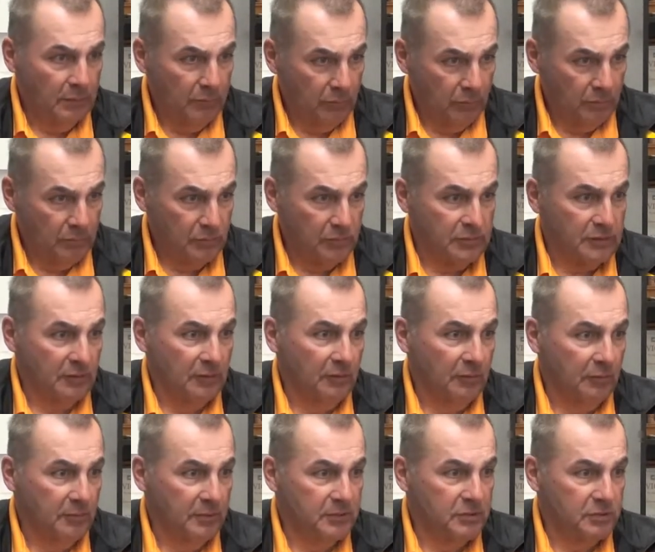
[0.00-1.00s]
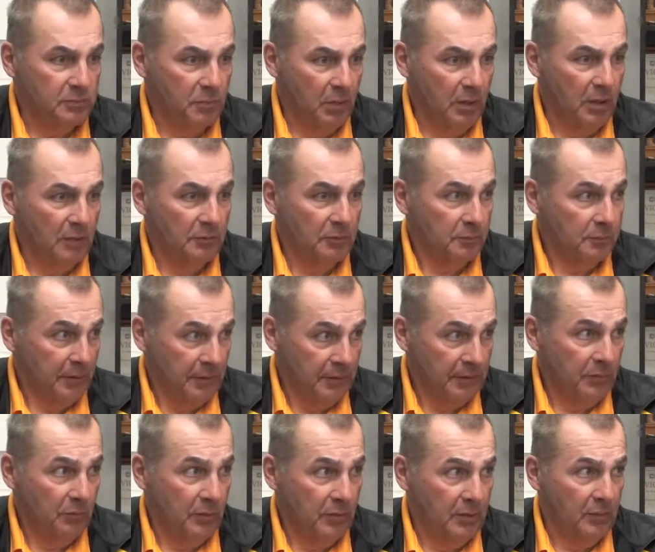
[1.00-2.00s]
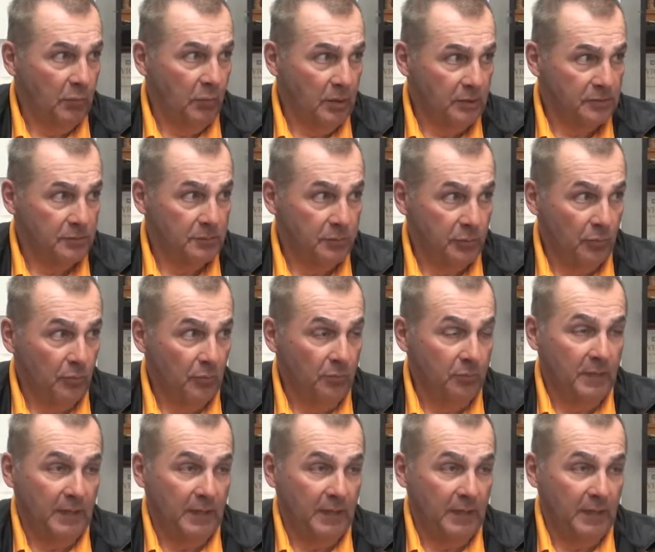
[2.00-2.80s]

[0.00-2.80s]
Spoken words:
was a little bit smaller, but it was improved.